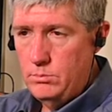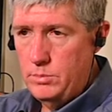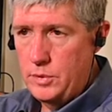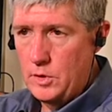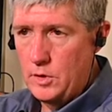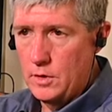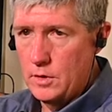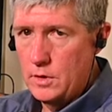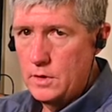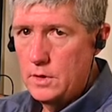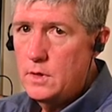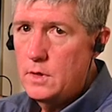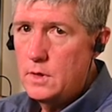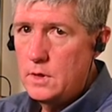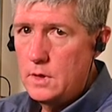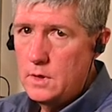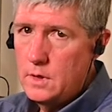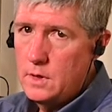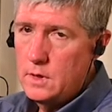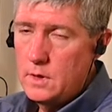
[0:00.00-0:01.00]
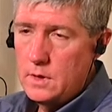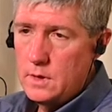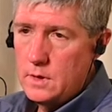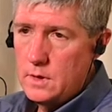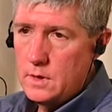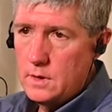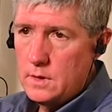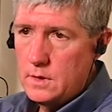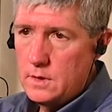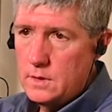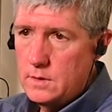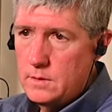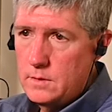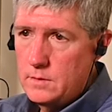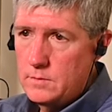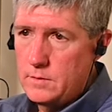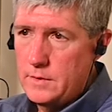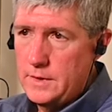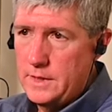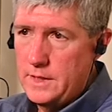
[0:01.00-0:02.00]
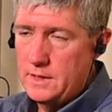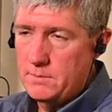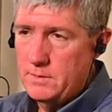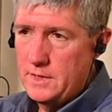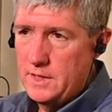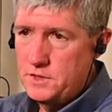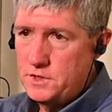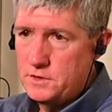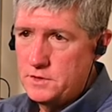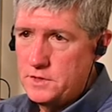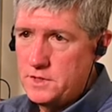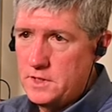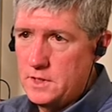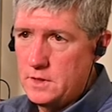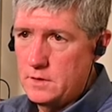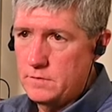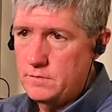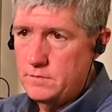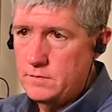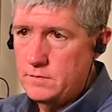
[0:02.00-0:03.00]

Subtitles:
book written about yourself.